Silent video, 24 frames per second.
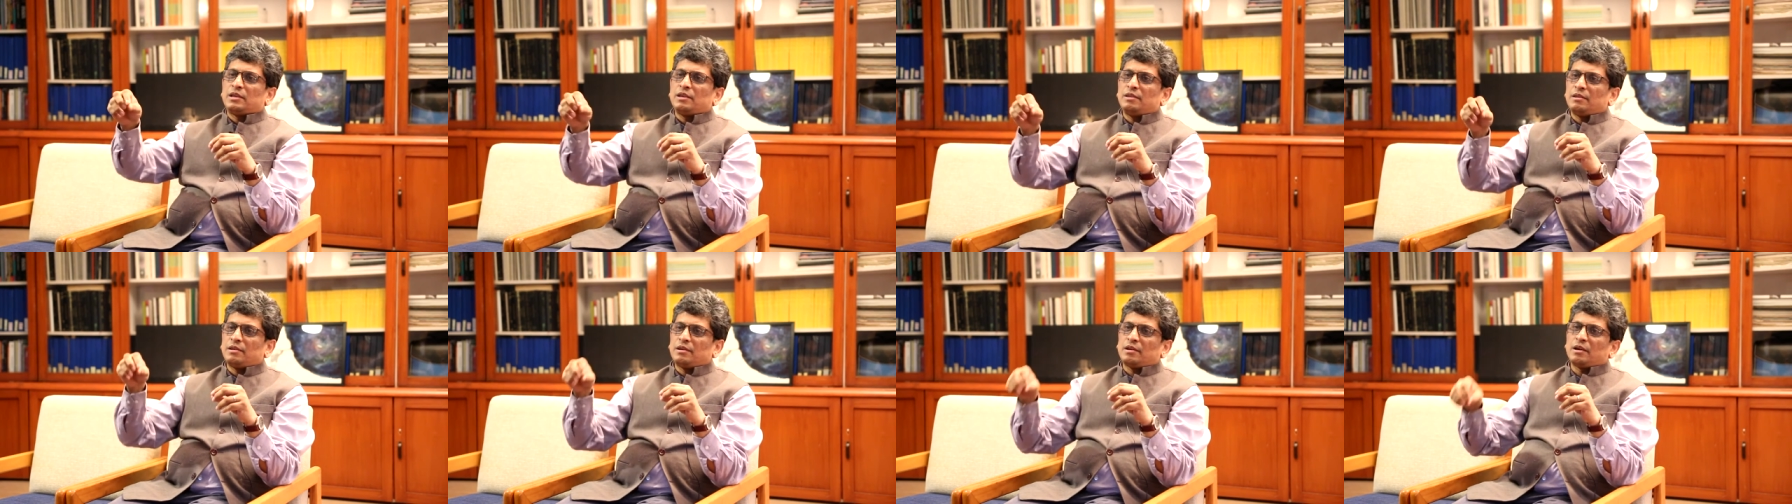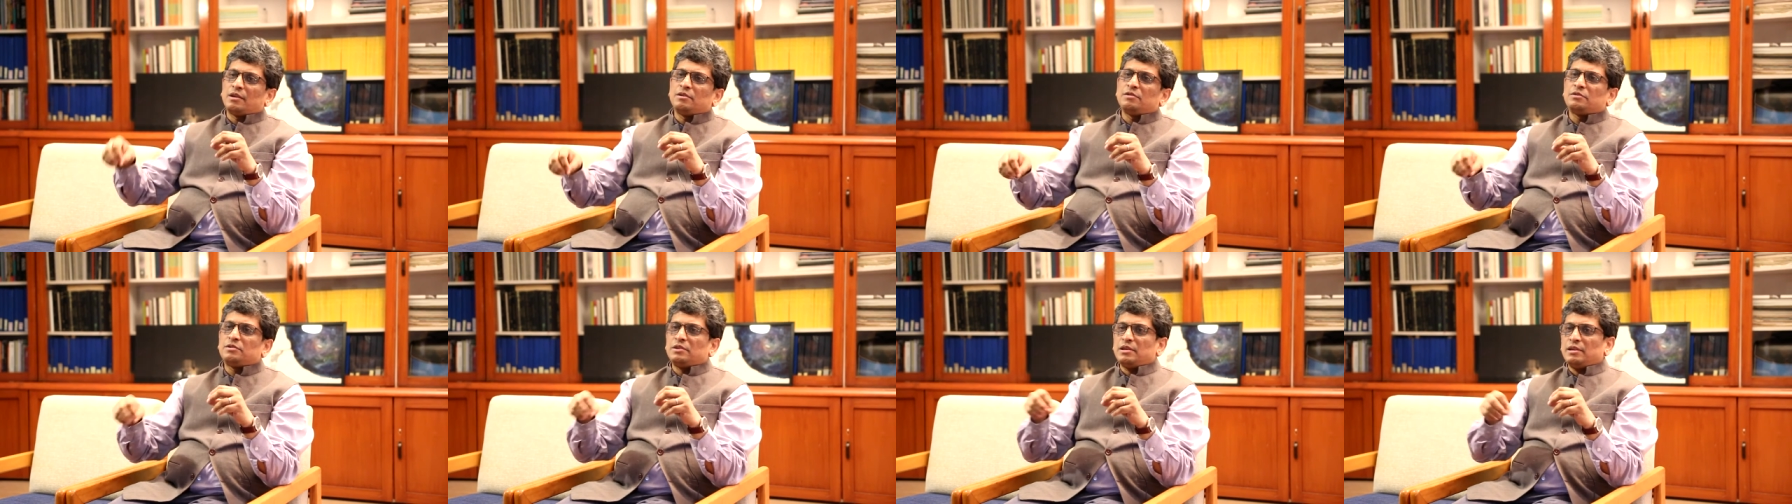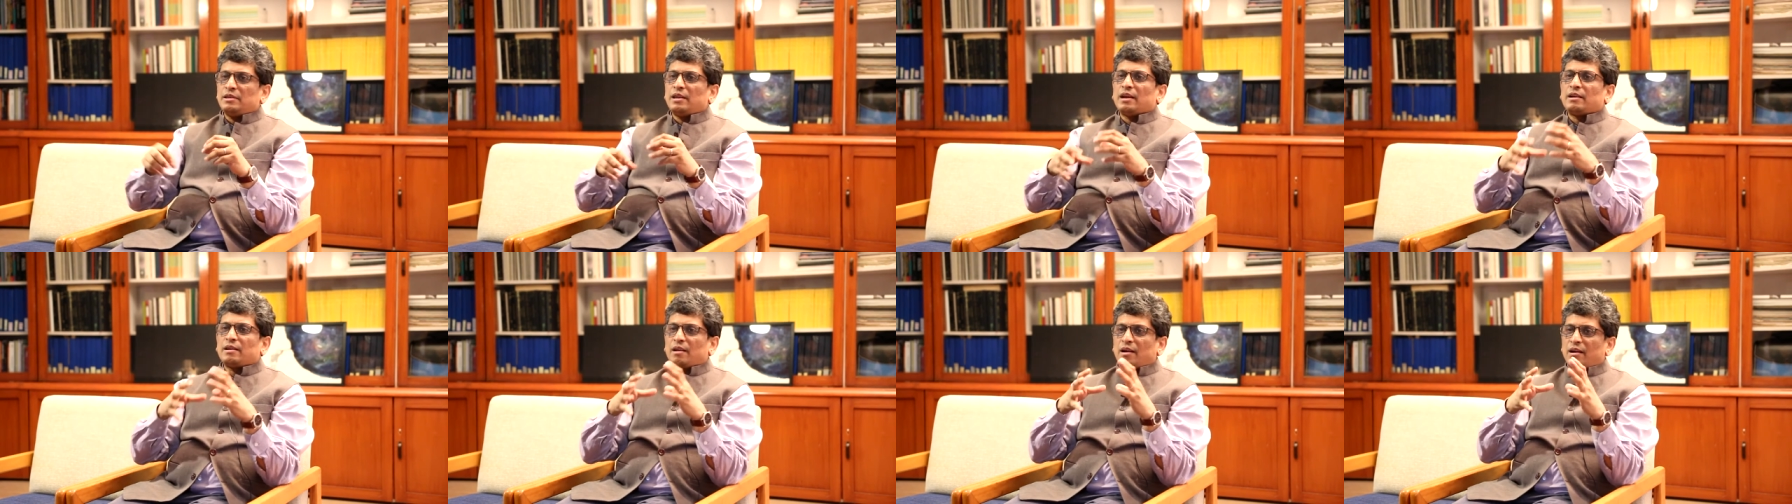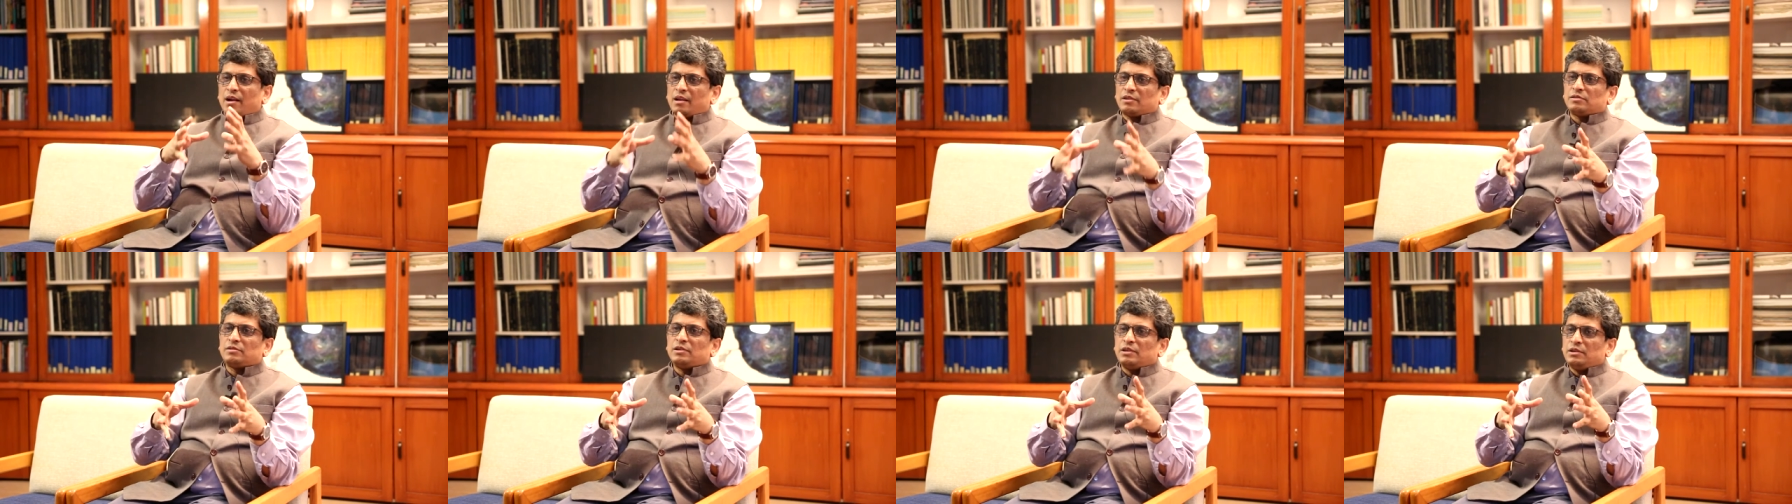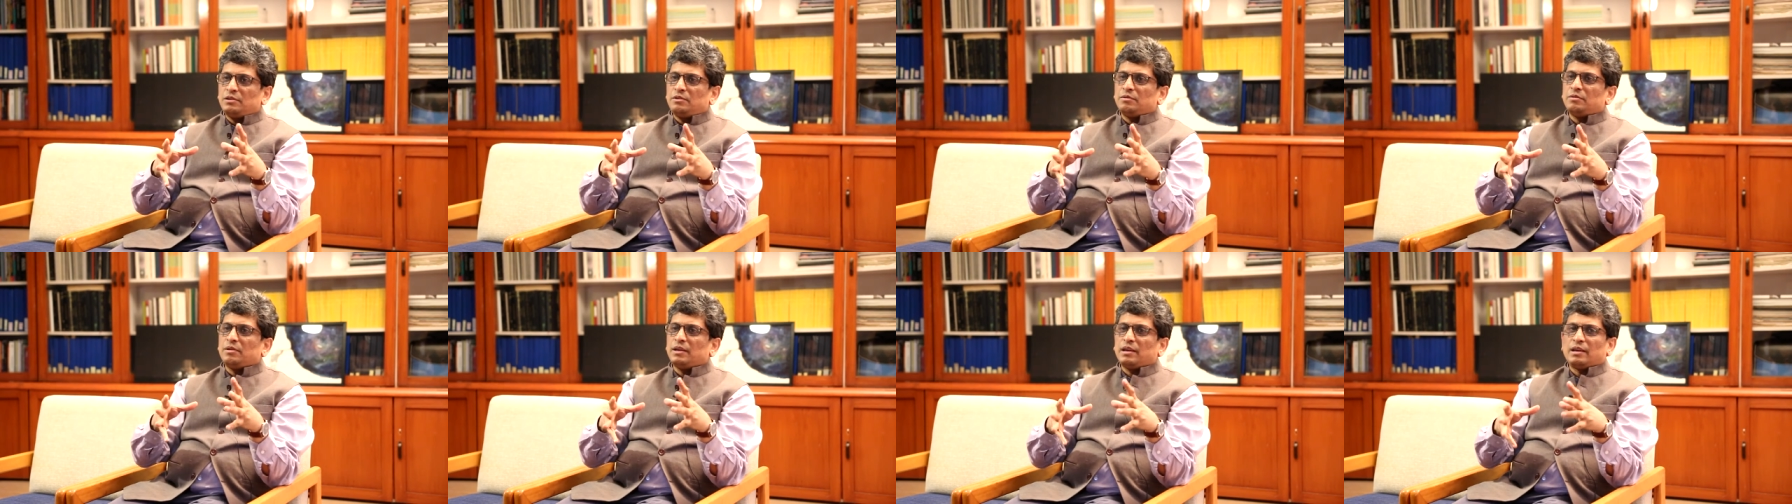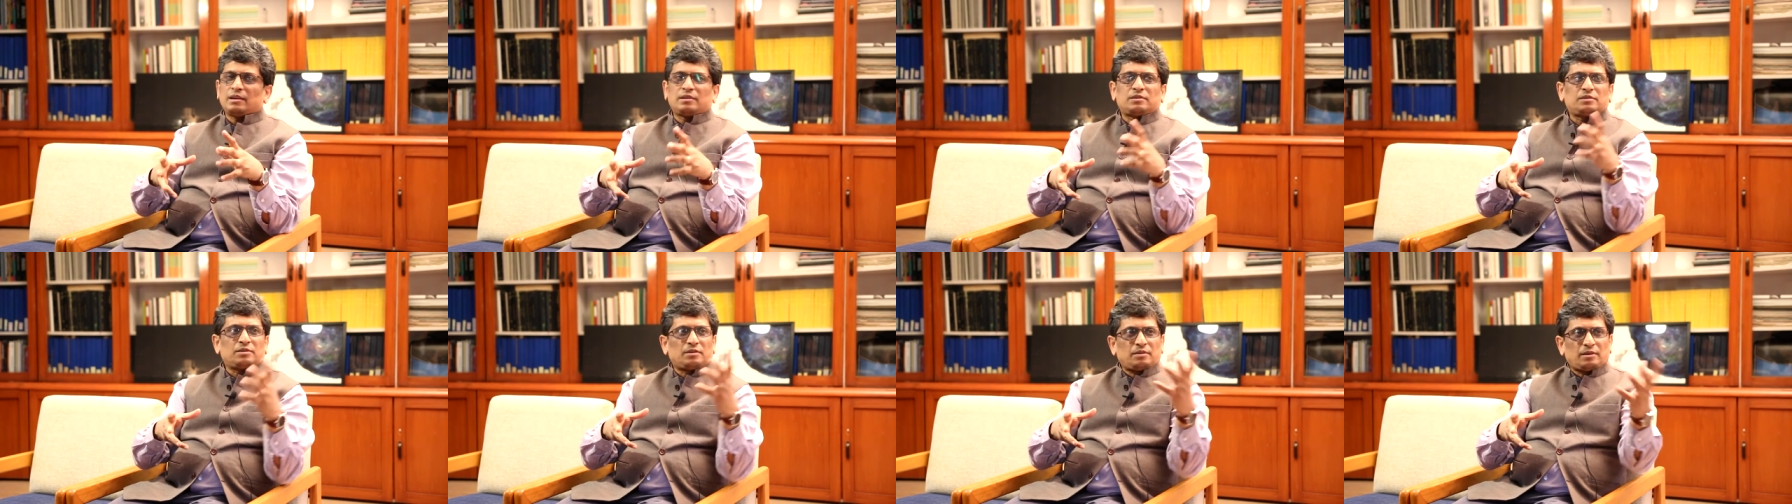in the country that are actually doing
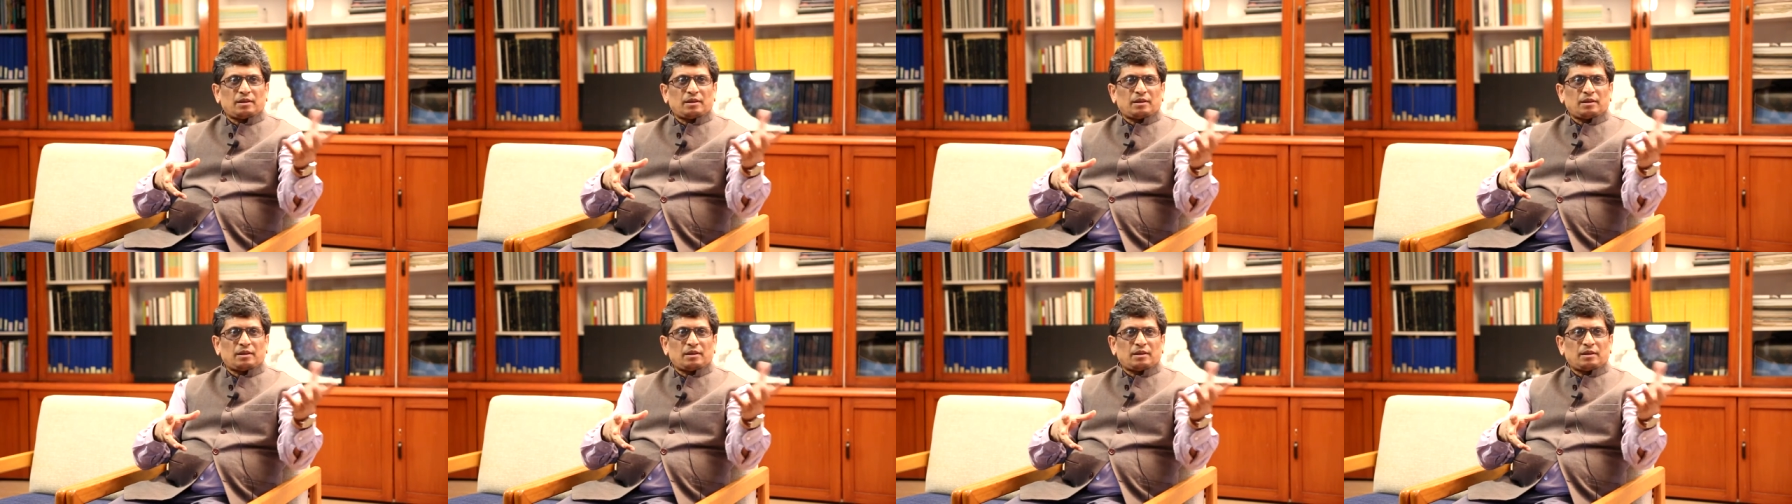it. So